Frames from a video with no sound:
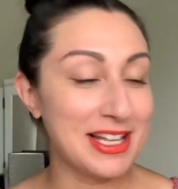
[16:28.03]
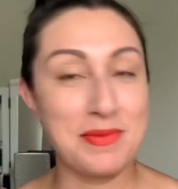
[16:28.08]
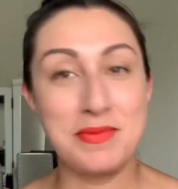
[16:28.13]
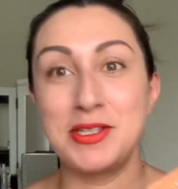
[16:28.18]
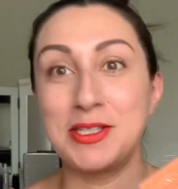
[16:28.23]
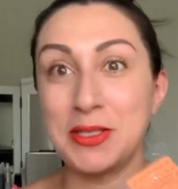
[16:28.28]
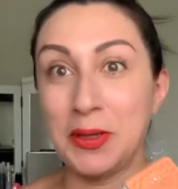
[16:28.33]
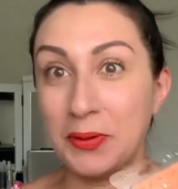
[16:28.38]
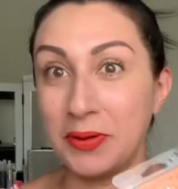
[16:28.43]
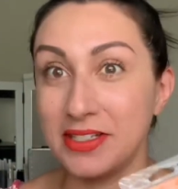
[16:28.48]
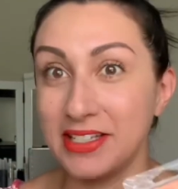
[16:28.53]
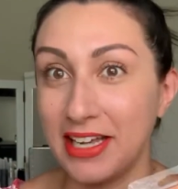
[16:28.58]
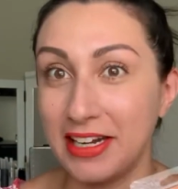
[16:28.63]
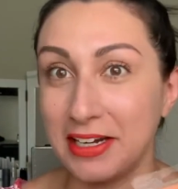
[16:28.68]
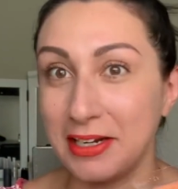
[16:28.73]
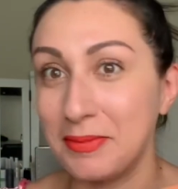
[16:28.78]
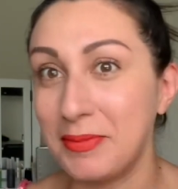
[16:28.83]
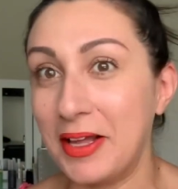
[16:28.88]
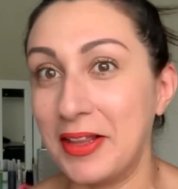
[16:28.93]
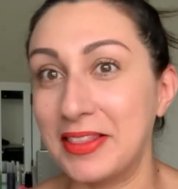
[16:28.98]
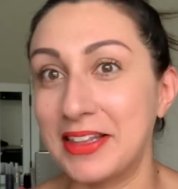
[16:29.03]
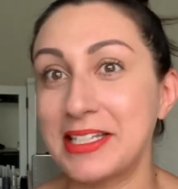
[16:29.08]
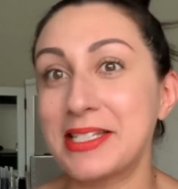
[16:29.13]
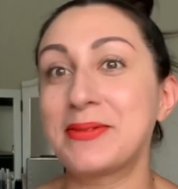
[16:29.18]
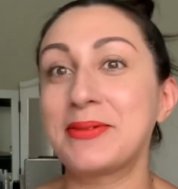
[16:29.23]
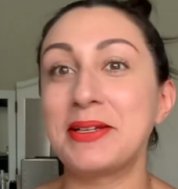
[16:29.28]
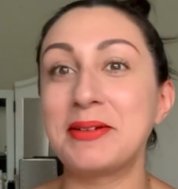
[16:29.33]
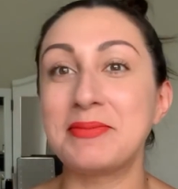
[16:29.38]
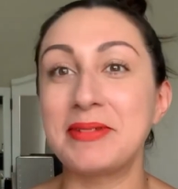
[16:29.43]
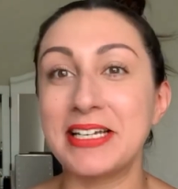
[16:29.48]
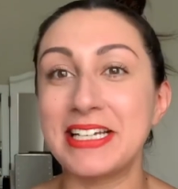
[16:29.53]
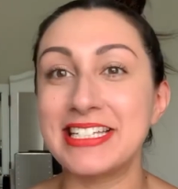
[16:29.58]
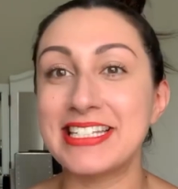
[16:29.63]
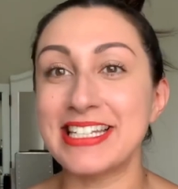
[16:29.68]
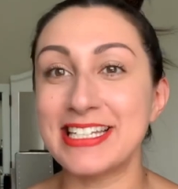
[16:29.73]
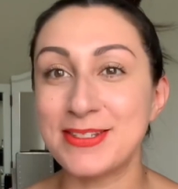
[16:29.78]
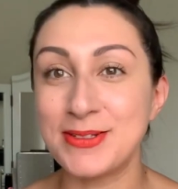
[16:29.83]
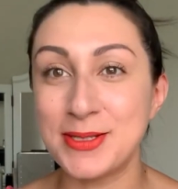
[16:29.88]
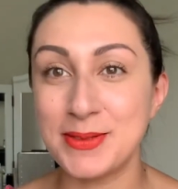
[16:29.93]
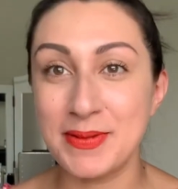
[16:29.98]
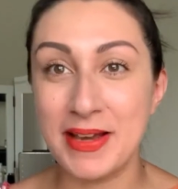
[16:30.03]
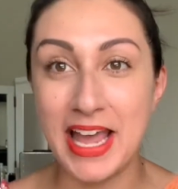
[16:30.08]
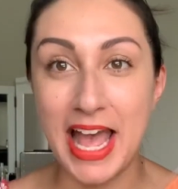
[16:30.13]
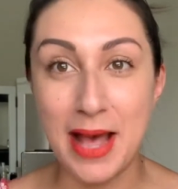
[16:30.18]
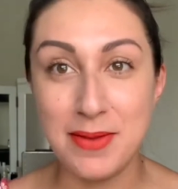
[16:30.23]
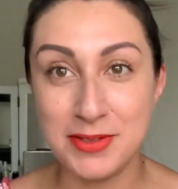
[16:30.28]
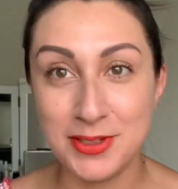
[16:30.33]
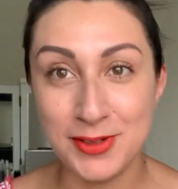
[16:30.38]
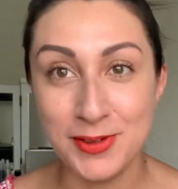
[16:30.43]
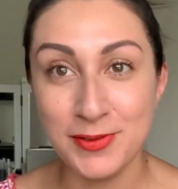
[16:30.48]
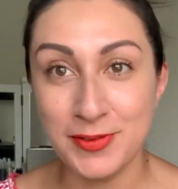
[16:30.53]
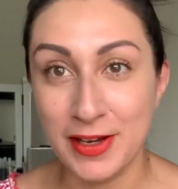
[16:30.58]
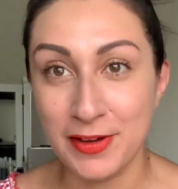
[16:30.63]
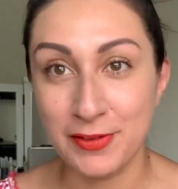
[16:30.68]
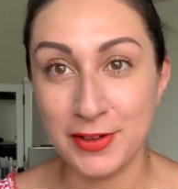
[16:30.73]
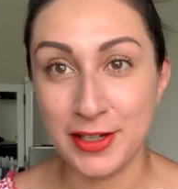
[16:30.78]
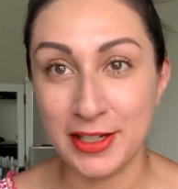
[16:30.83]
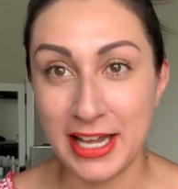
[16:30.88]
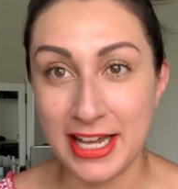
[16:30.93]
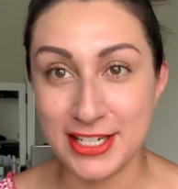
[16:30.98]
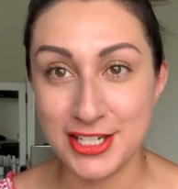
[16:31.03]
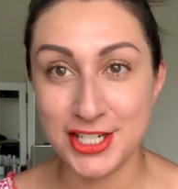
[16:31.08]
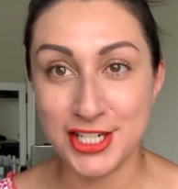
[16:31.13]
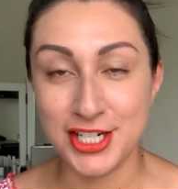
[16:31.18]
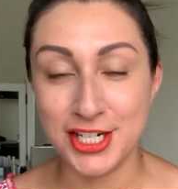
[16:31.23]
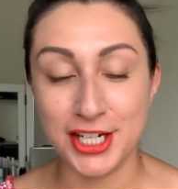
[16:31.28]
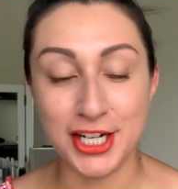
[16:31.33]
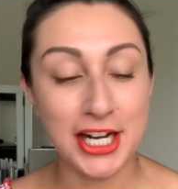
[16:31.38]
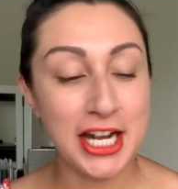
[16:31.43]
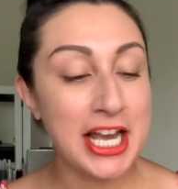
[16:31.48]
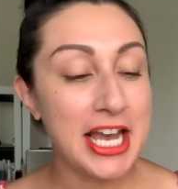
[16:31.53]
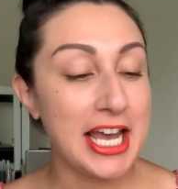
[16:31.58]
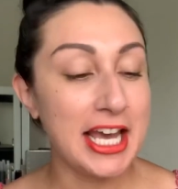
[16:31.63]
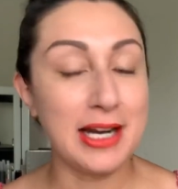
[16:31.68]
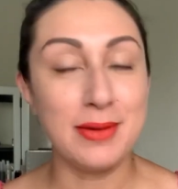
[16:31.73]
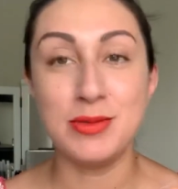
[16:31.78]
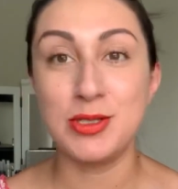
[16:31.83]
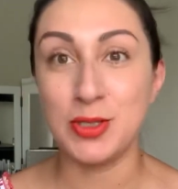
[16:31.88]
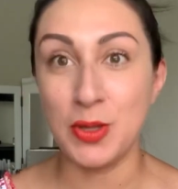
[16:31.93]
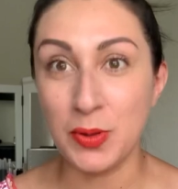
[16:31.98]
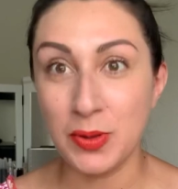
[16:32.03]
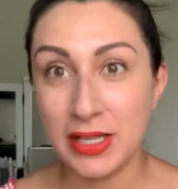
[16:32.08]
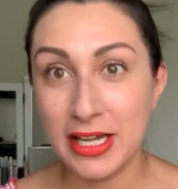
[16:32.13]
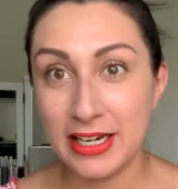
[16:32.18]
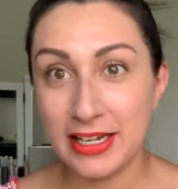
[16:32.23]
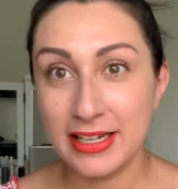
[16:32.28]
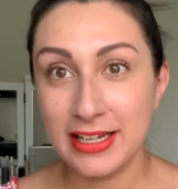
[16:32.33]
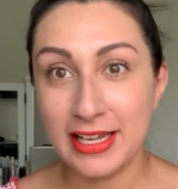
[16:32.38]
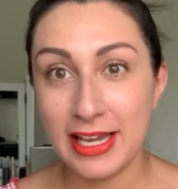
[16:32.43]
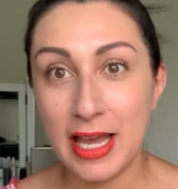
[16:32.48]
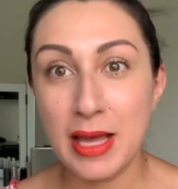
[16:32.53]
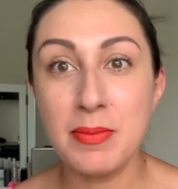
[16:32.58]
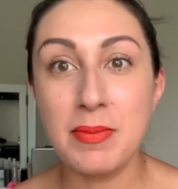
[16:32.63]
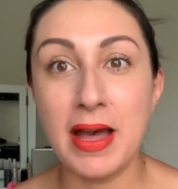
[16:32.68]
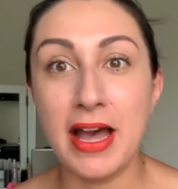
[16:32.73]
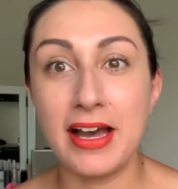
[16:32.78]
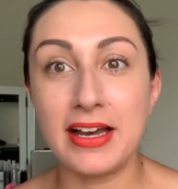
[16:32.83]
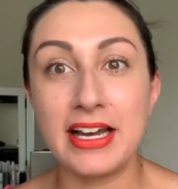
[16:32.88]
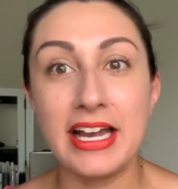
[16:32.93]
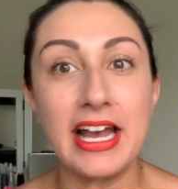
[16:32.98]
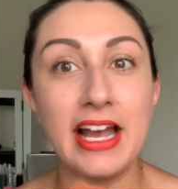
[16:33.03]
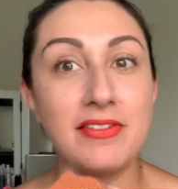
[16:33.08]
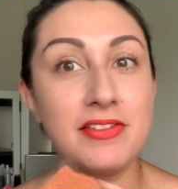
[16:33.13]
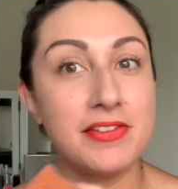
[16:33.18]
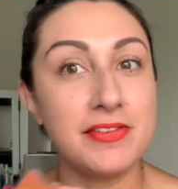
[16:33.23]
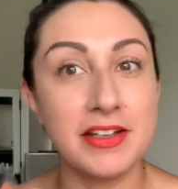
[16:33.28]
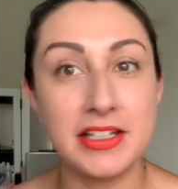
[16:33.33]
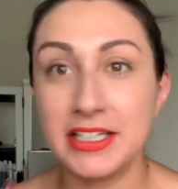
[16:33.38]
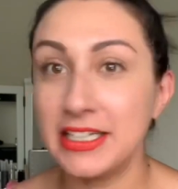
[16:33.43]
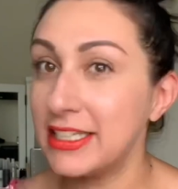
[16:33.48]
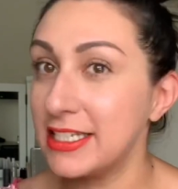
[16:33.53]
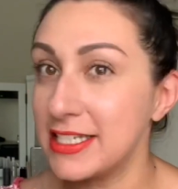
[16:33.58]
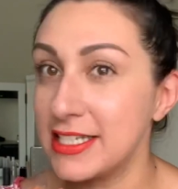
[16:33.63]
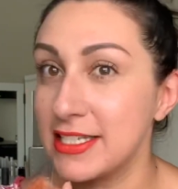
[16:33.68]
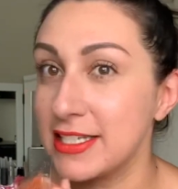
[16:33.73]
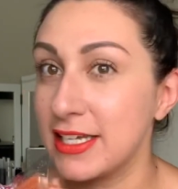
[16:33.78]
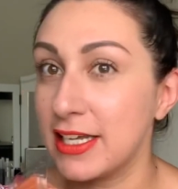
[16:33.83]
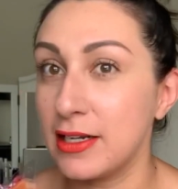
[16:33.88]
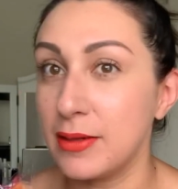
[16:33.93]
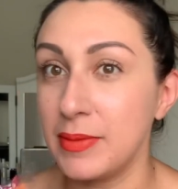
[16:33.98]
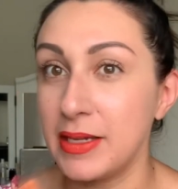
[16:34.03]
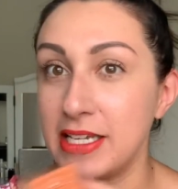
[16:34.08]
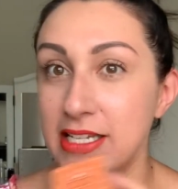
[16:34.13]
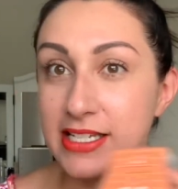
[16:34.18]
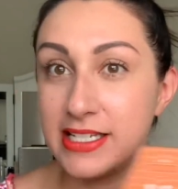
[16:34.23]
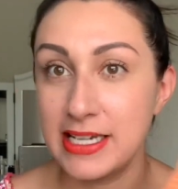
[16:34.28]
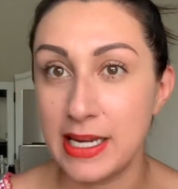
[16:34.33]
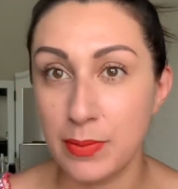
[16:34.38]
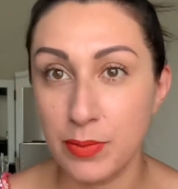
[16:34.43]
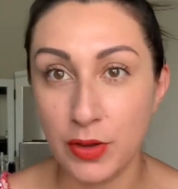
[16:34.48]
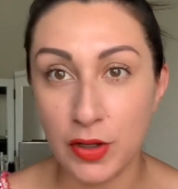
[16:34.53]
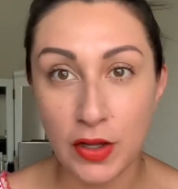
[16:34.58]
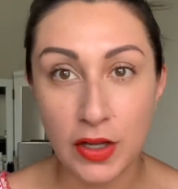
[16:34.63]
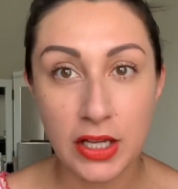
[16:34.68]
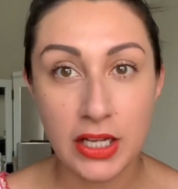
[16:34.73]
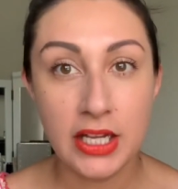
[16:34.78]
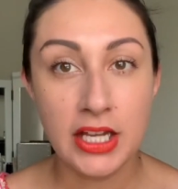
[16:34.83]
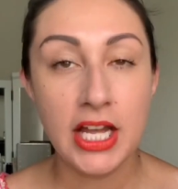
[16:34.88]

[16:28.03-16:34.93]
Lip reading: So excited about this one because this is my absolute favorite last year and I'm so glad that it came back. I have a feeling this is going to be a staple,